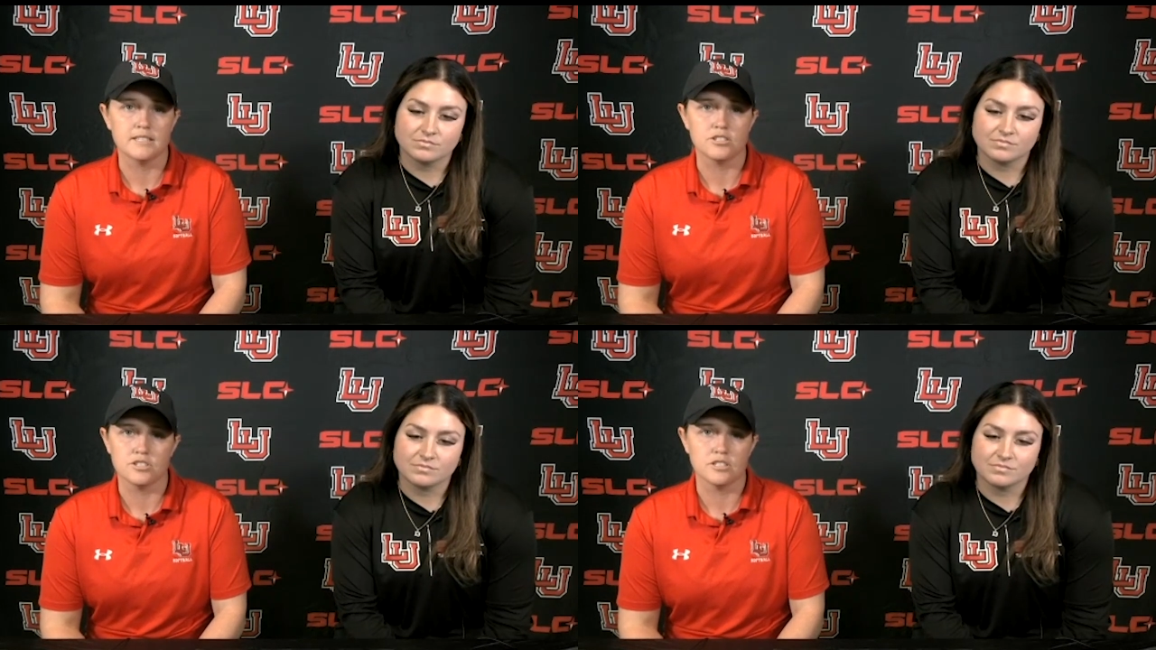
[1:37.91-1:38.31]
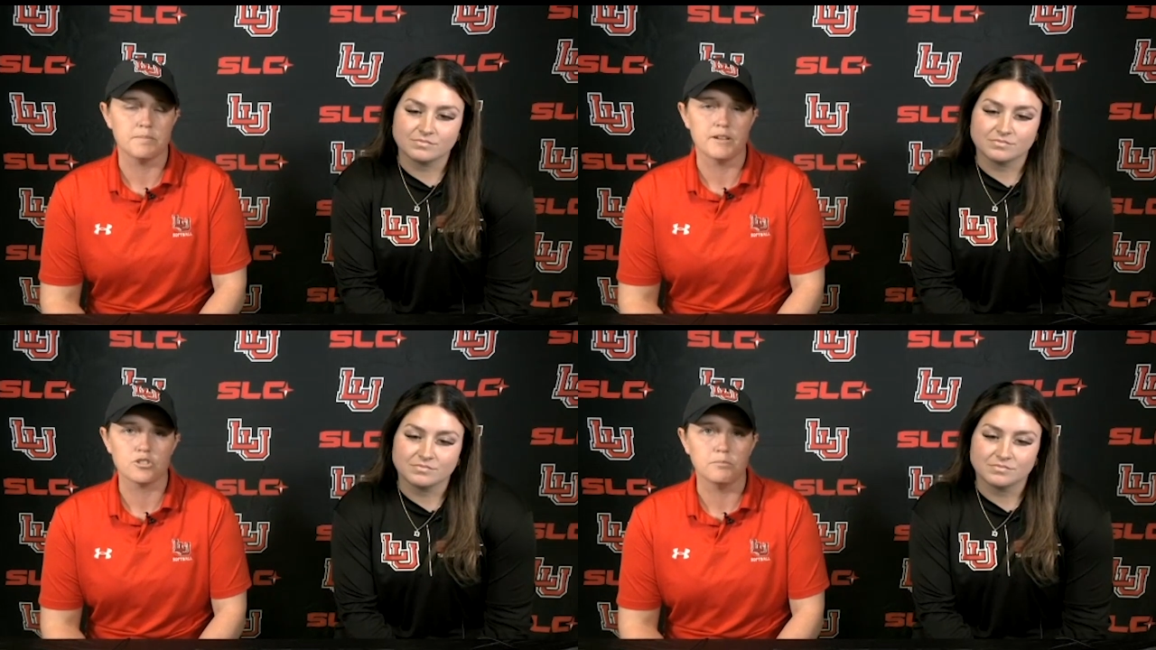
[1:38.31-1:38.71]
Speaker 1: It's just a
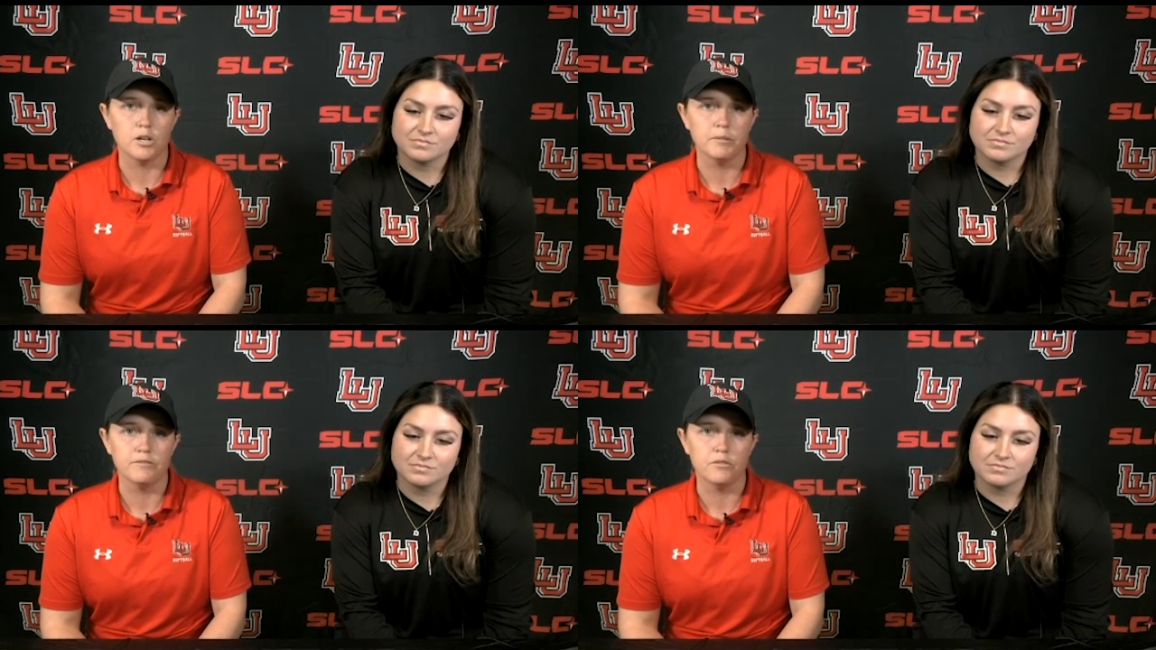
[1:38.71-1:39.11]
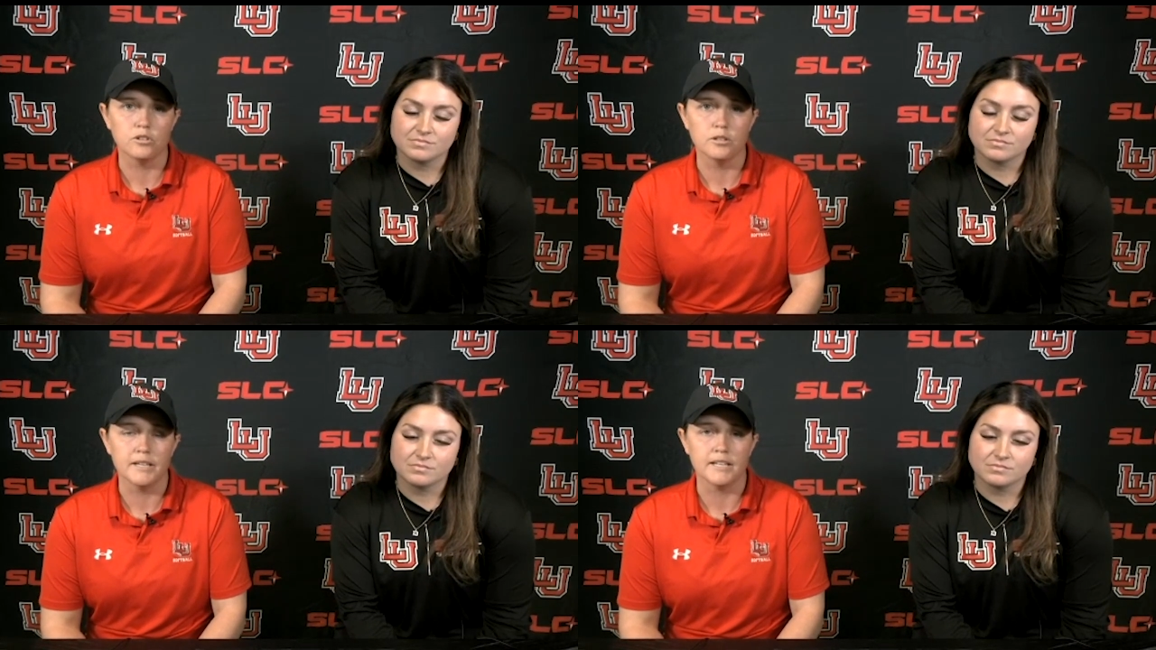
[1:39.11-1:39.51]
special moment
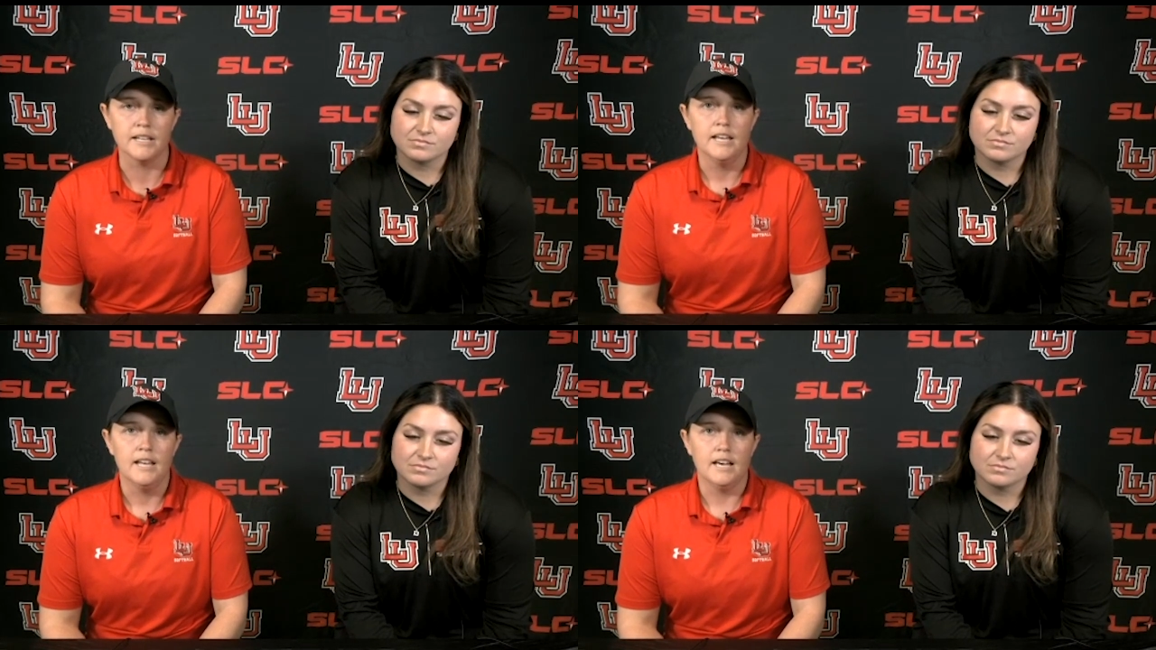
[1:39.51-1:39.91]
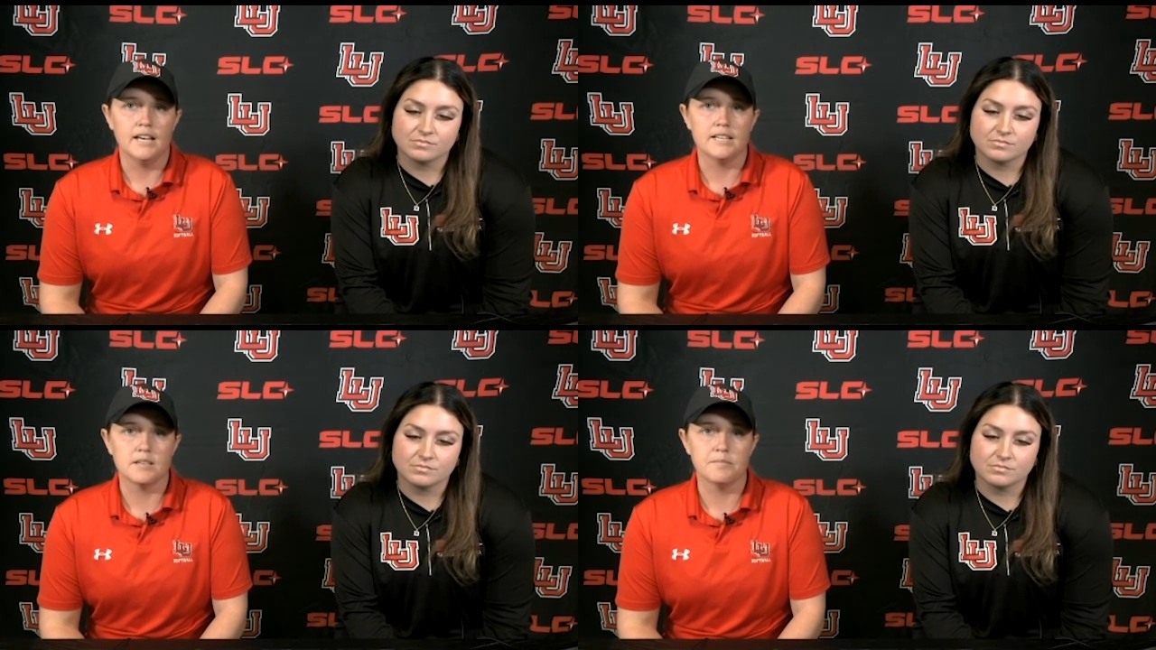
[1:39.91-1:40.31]
for them, and
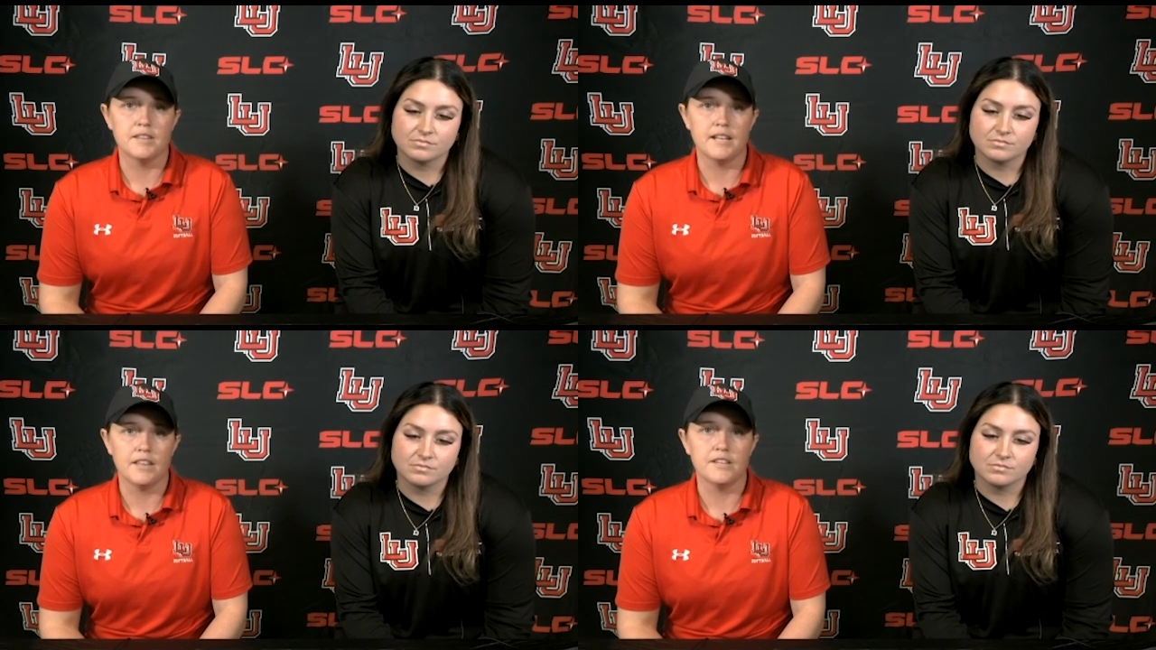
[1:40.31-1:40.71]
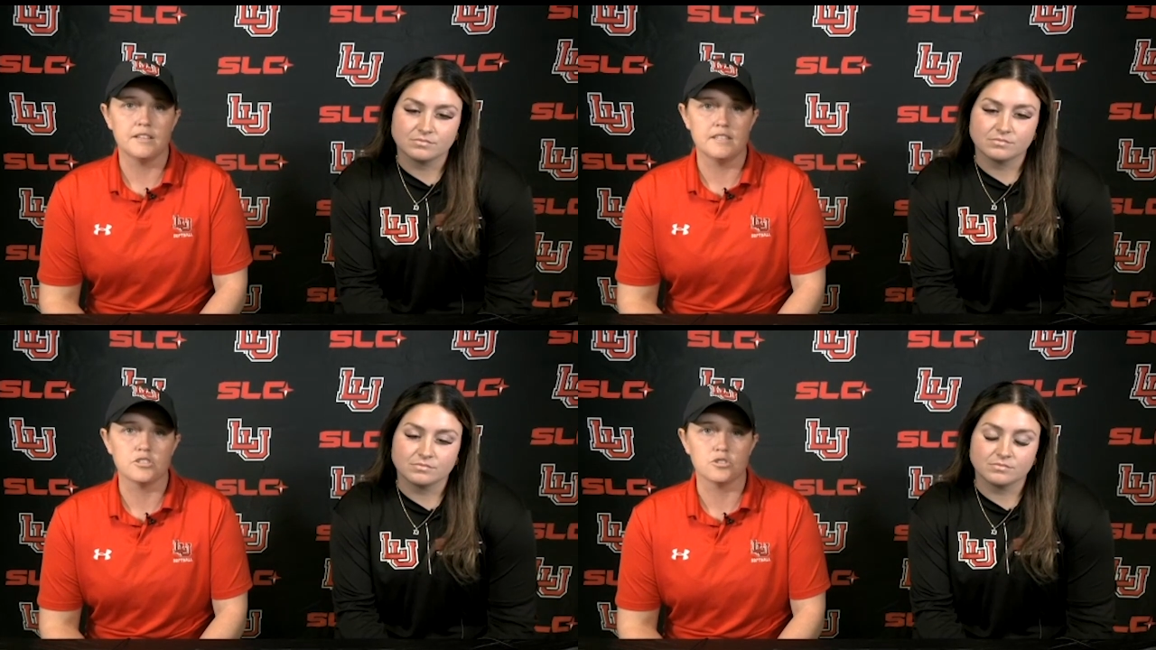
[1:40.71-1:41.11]
uh, something that I
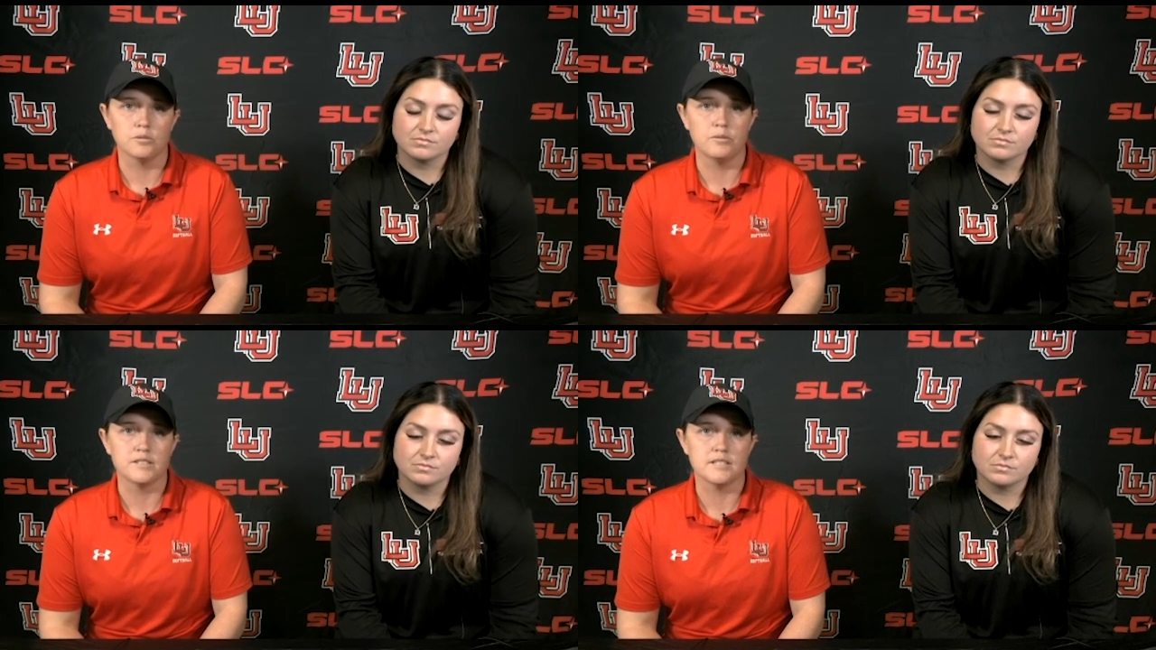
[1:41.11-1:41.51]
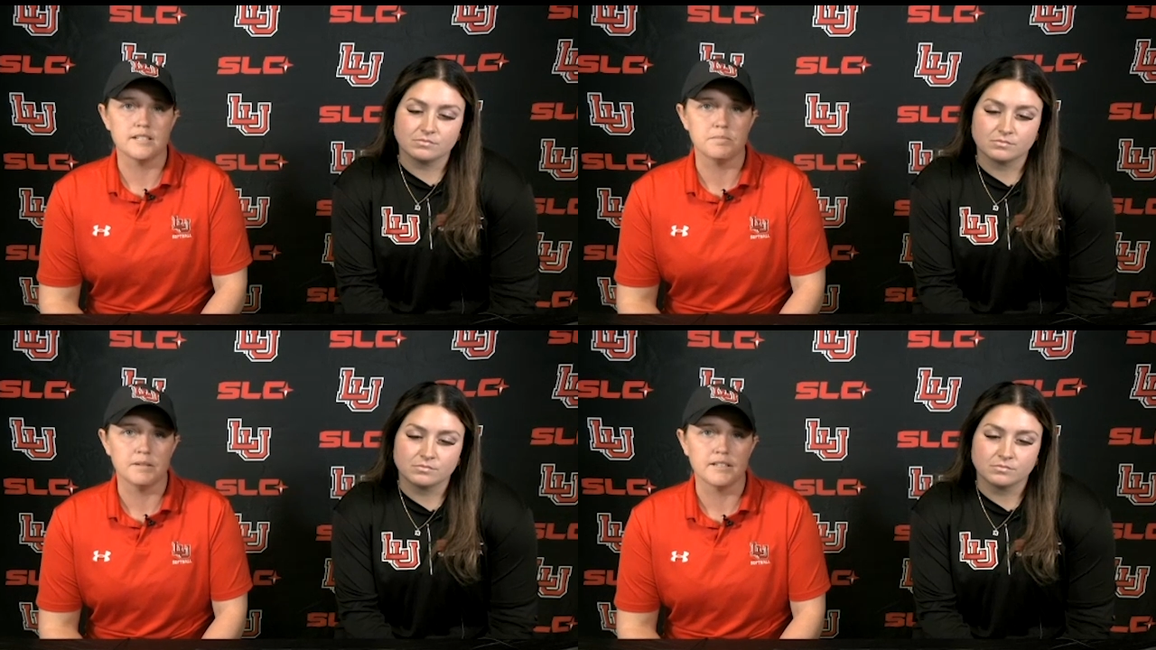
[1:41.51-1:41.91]
think this group wants to
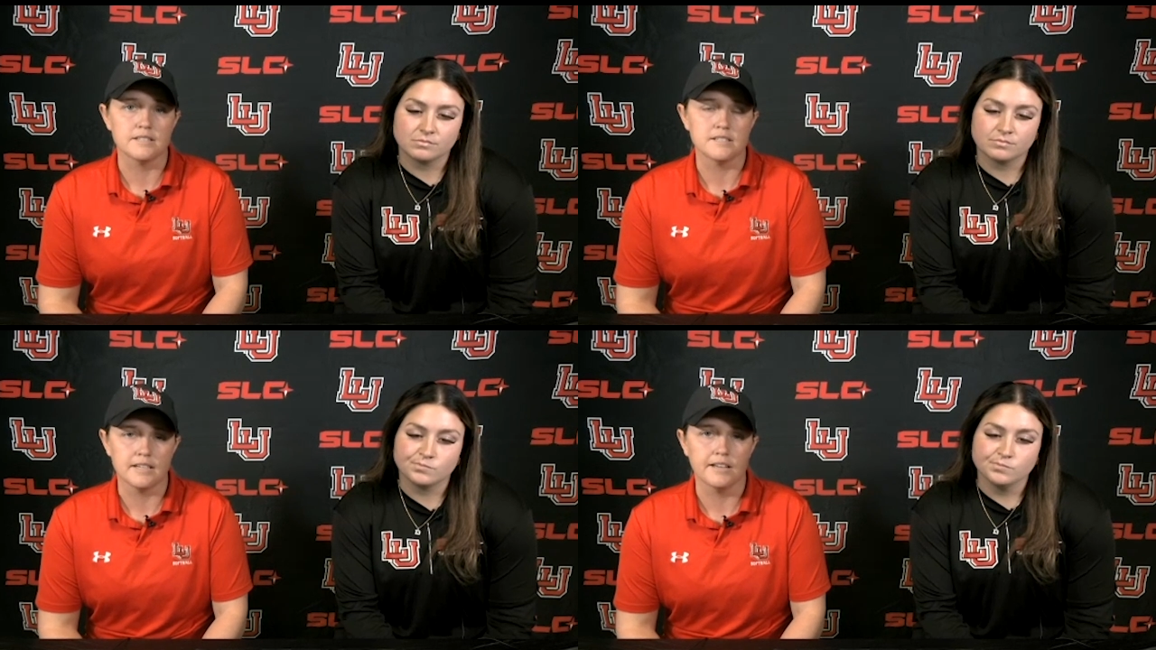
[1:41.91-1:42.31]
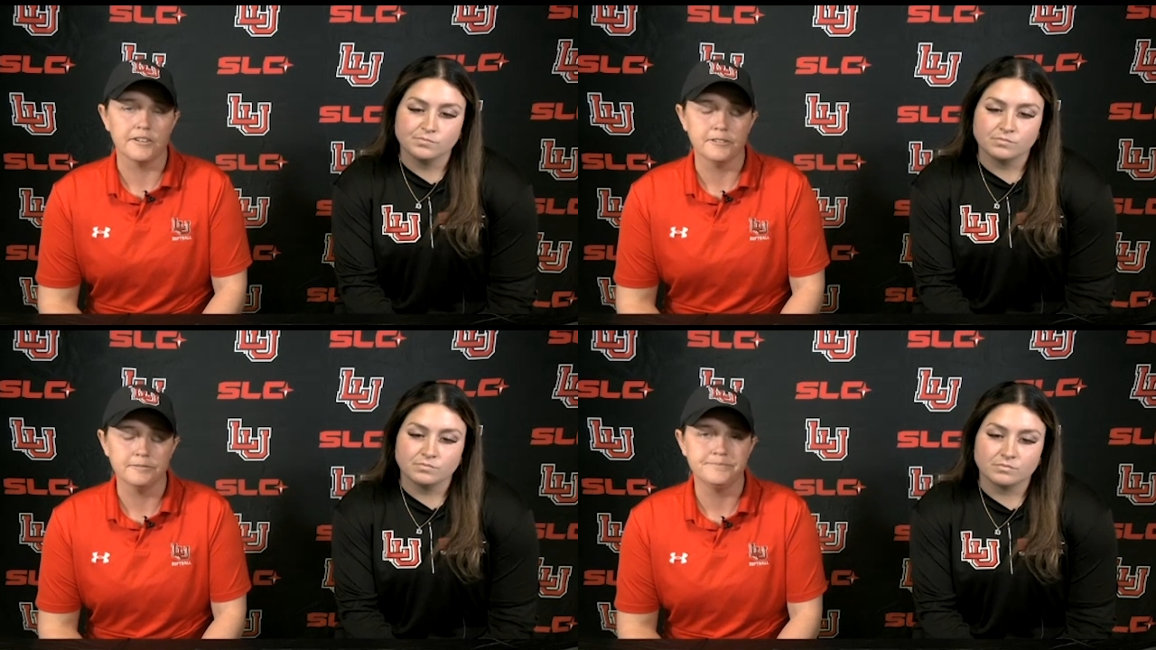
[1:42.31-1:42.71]
experience together